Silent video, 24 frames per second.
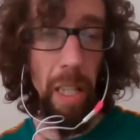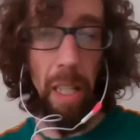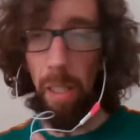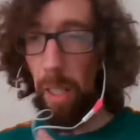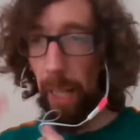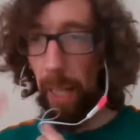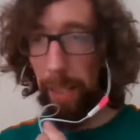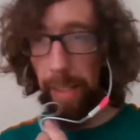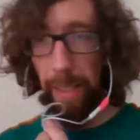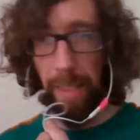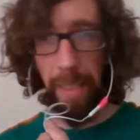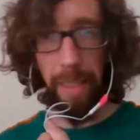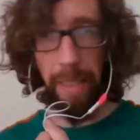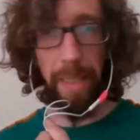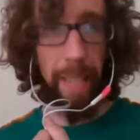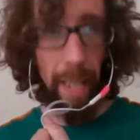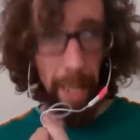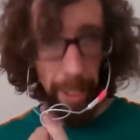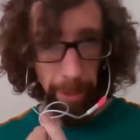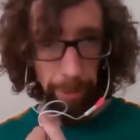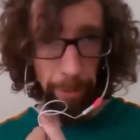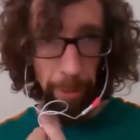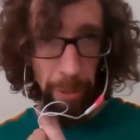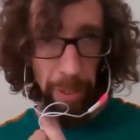Lots of
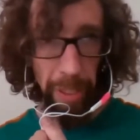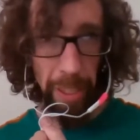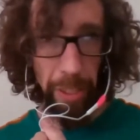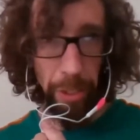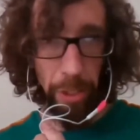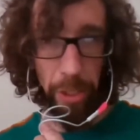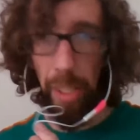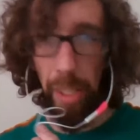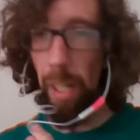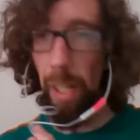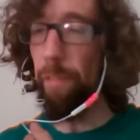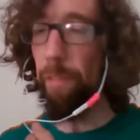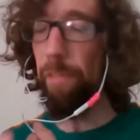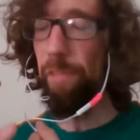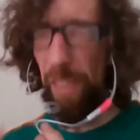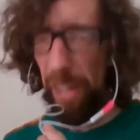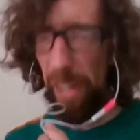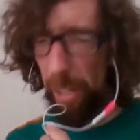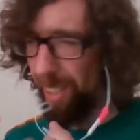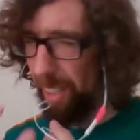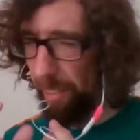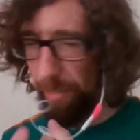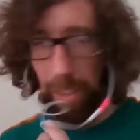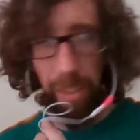stock footage,
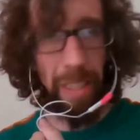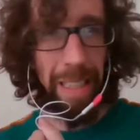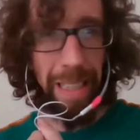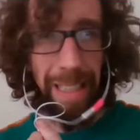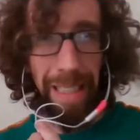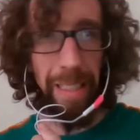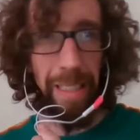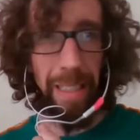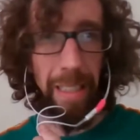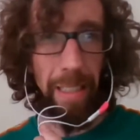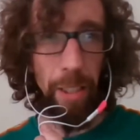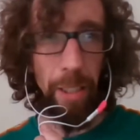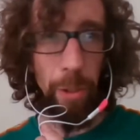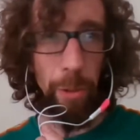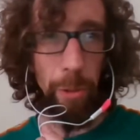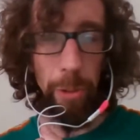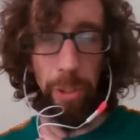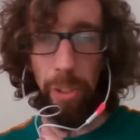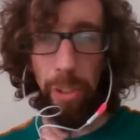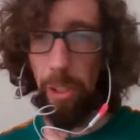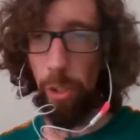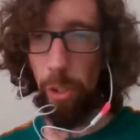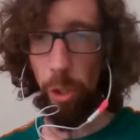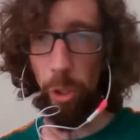very, very easy to
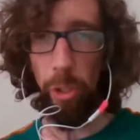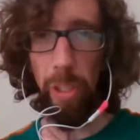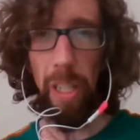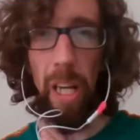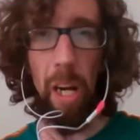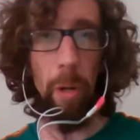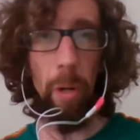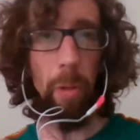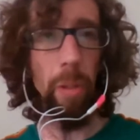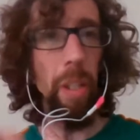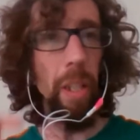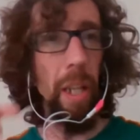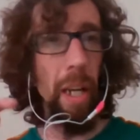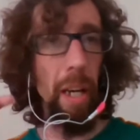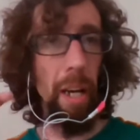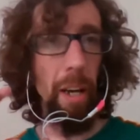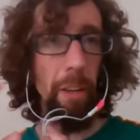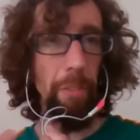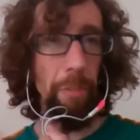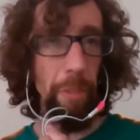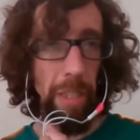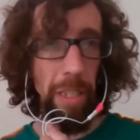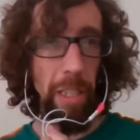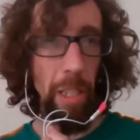use to turn out
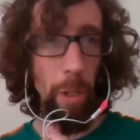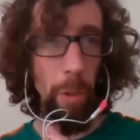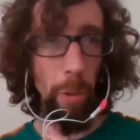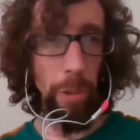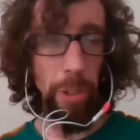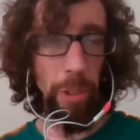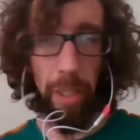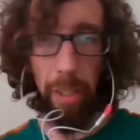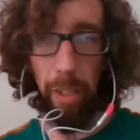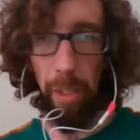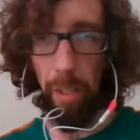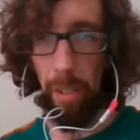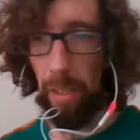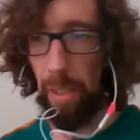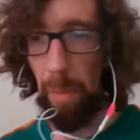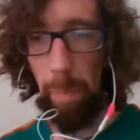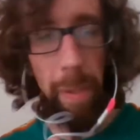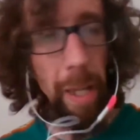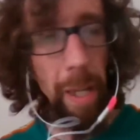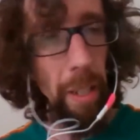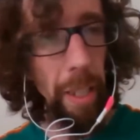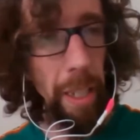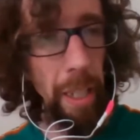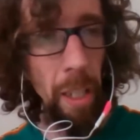videos that are
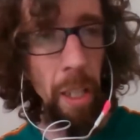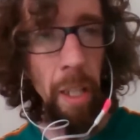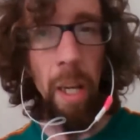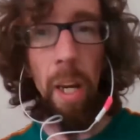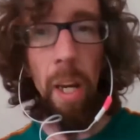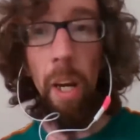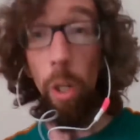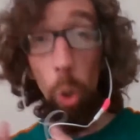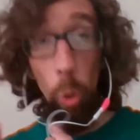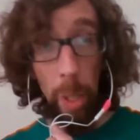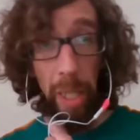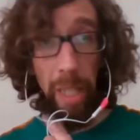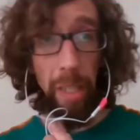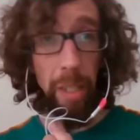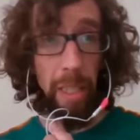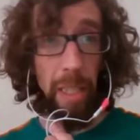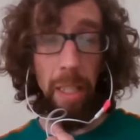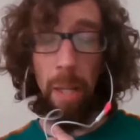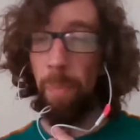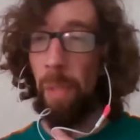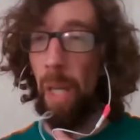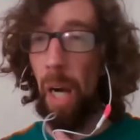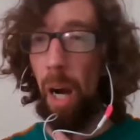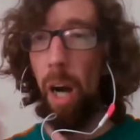compelling
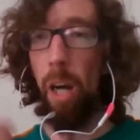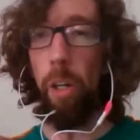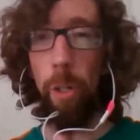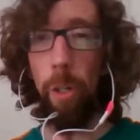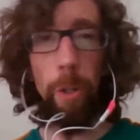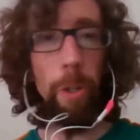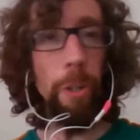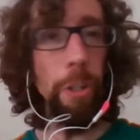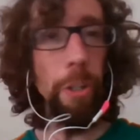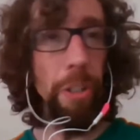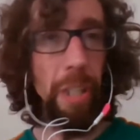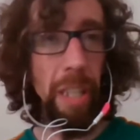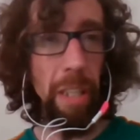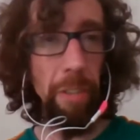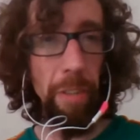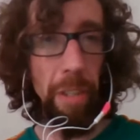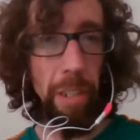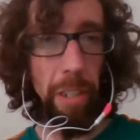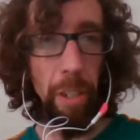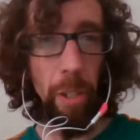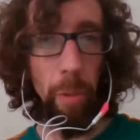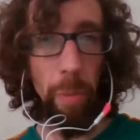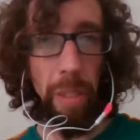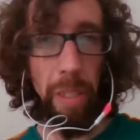quickly. Our Earth Day
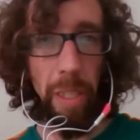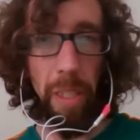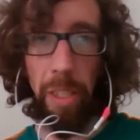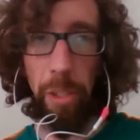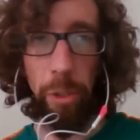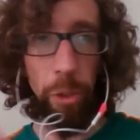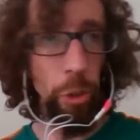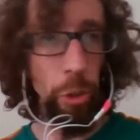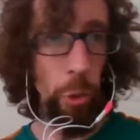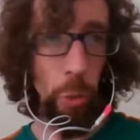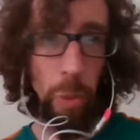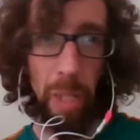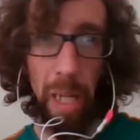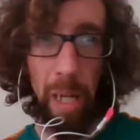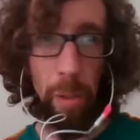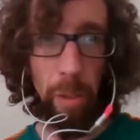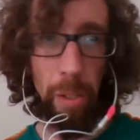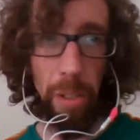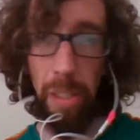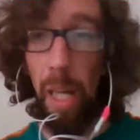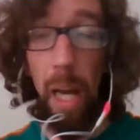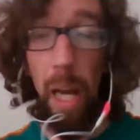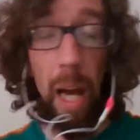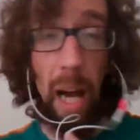video we did in 2
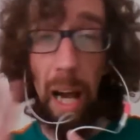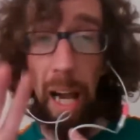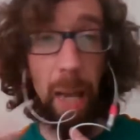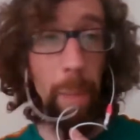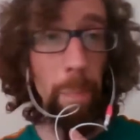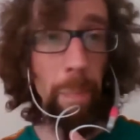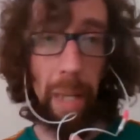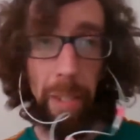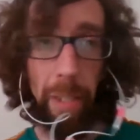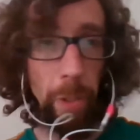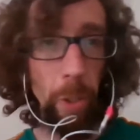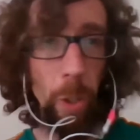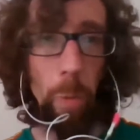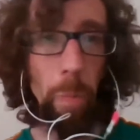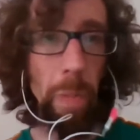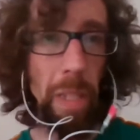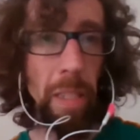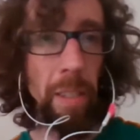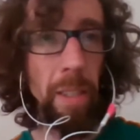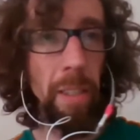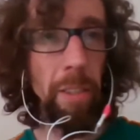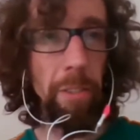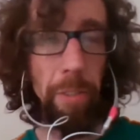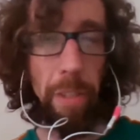hours. I'm by no
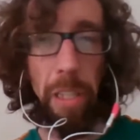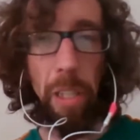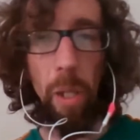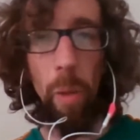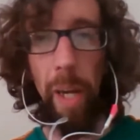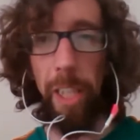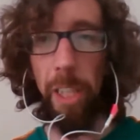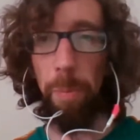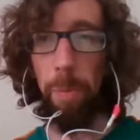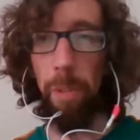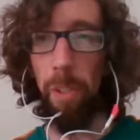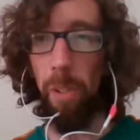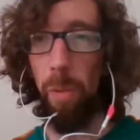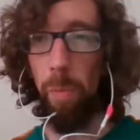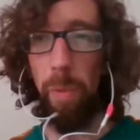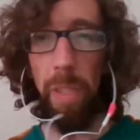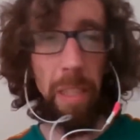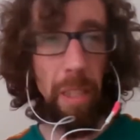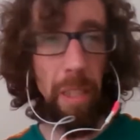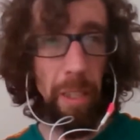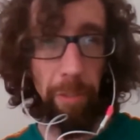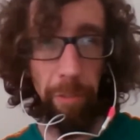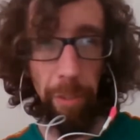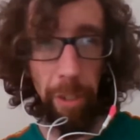means a video expert. We
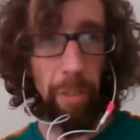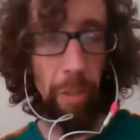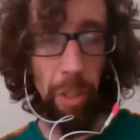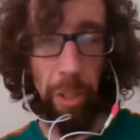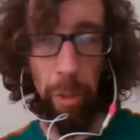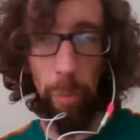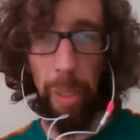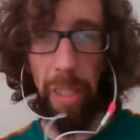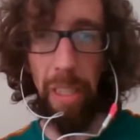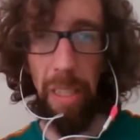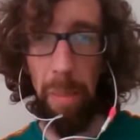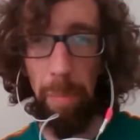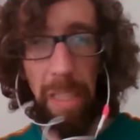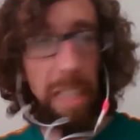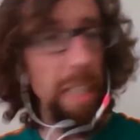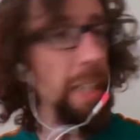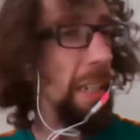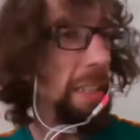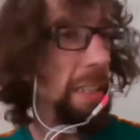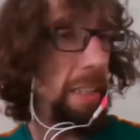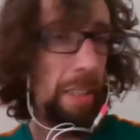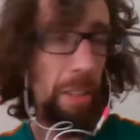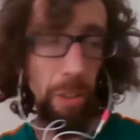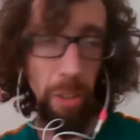did it very, very quickly
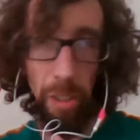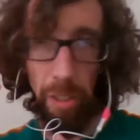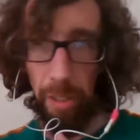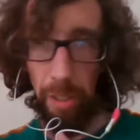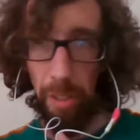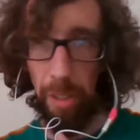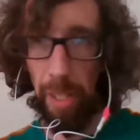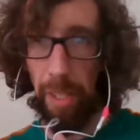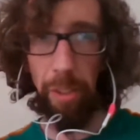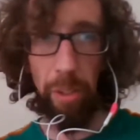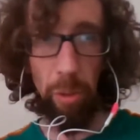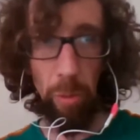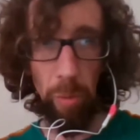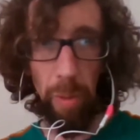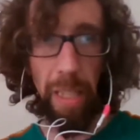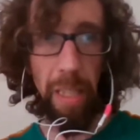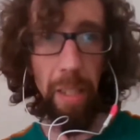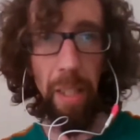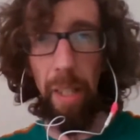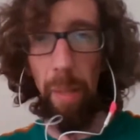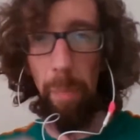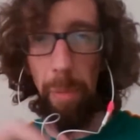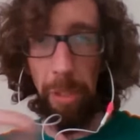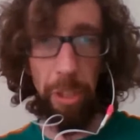because there's just a lot of great
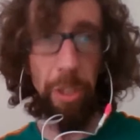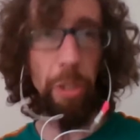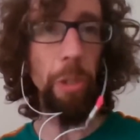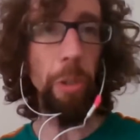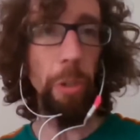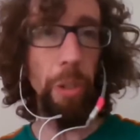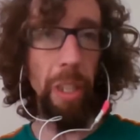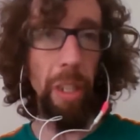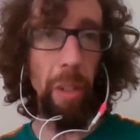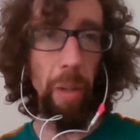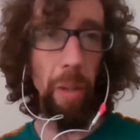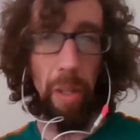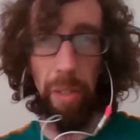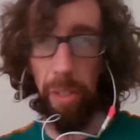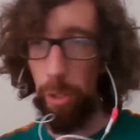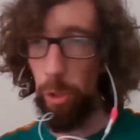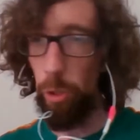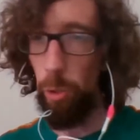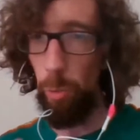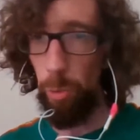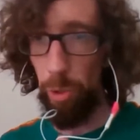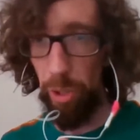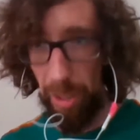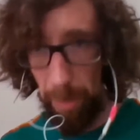material there and it's
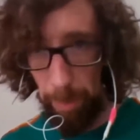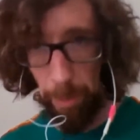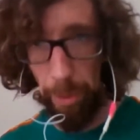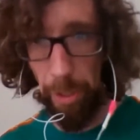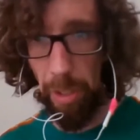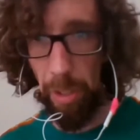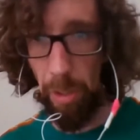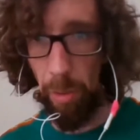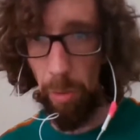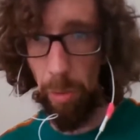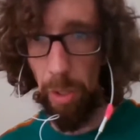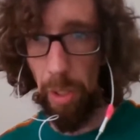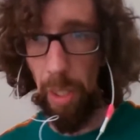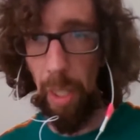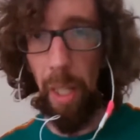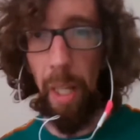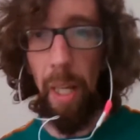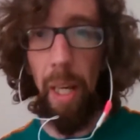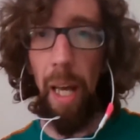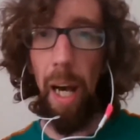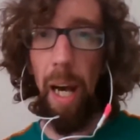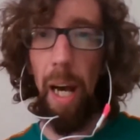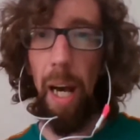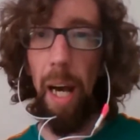so simple to use.
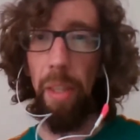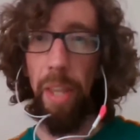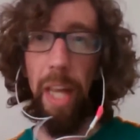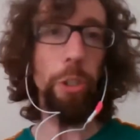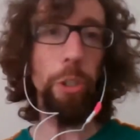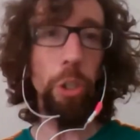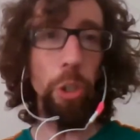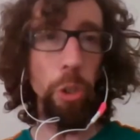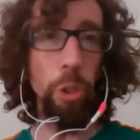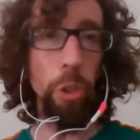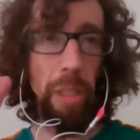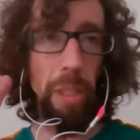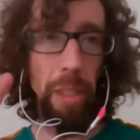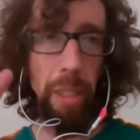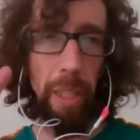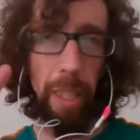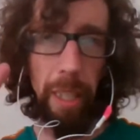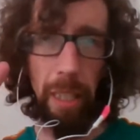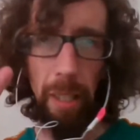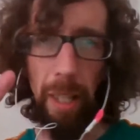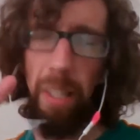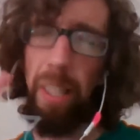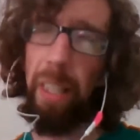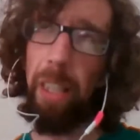That too is
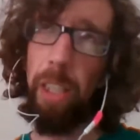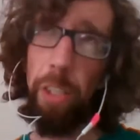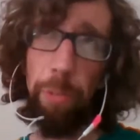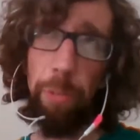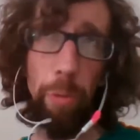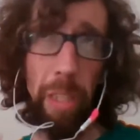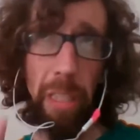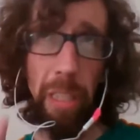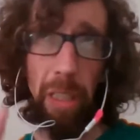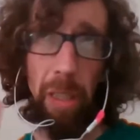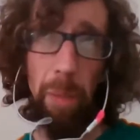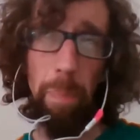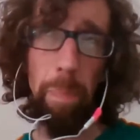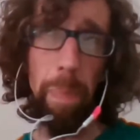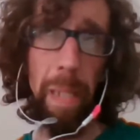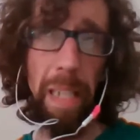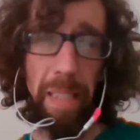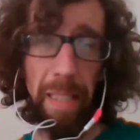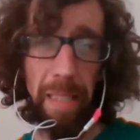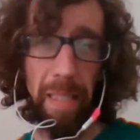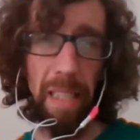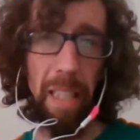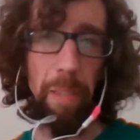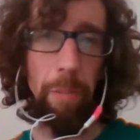like, I think it's free at the
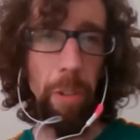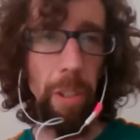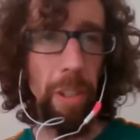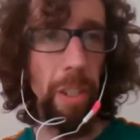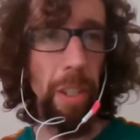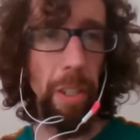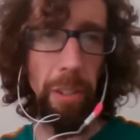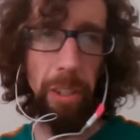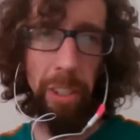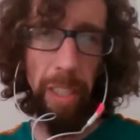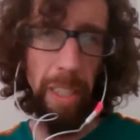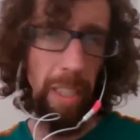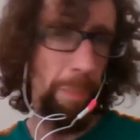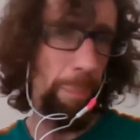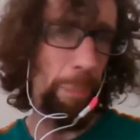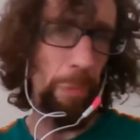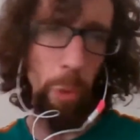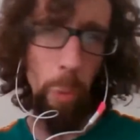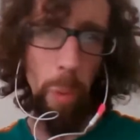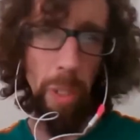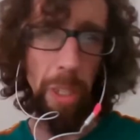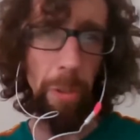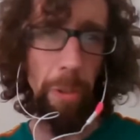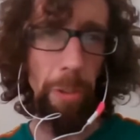basic level, and then it's like
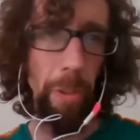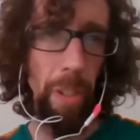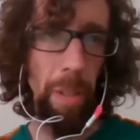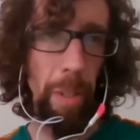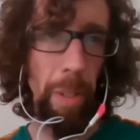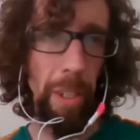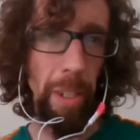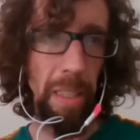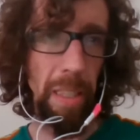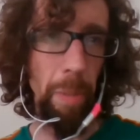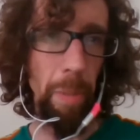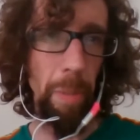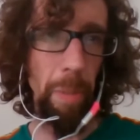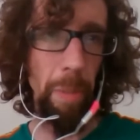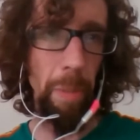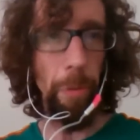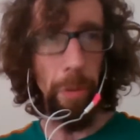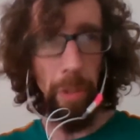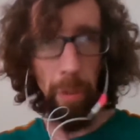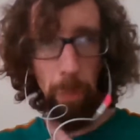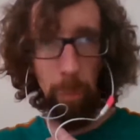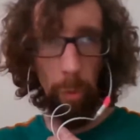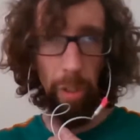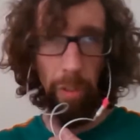20 or 30 bucks a month
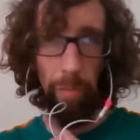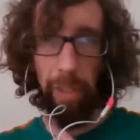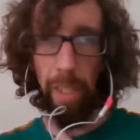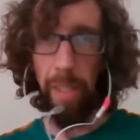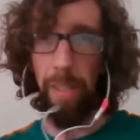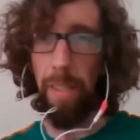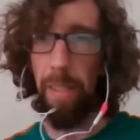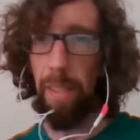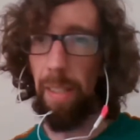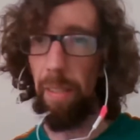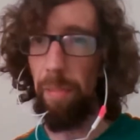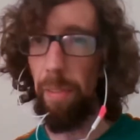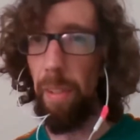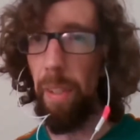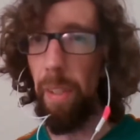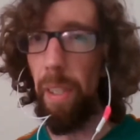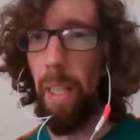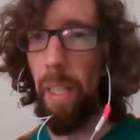for the more advanced level.